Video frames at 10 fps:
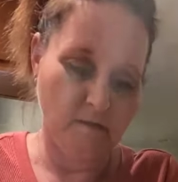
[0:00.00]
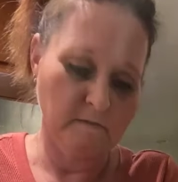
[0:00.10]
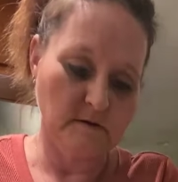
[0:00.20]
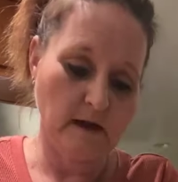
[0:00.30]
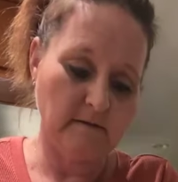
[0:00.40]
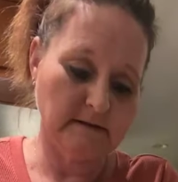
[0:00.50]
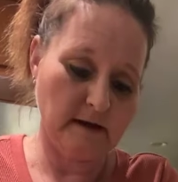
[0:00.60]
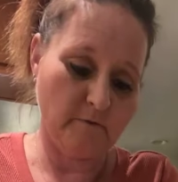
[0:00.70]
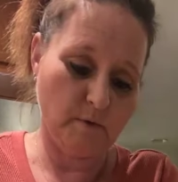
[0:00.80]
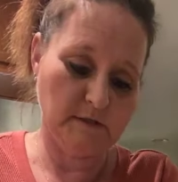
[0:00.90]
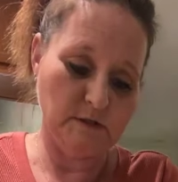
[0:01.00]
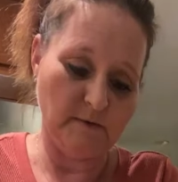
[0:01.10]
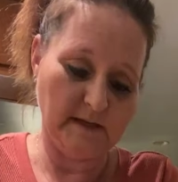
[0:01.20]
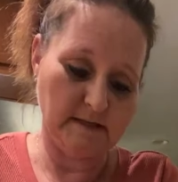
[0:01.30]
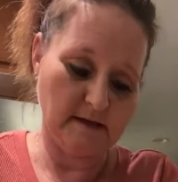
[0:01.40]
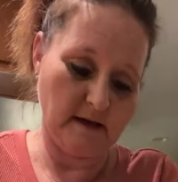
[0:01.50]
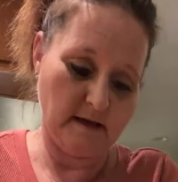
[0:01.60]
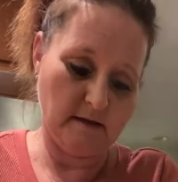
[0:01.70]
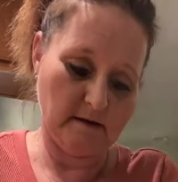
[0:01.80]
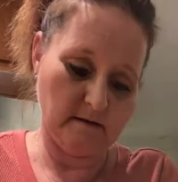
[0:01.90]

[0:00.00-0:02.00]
So how's everyone doing tonight?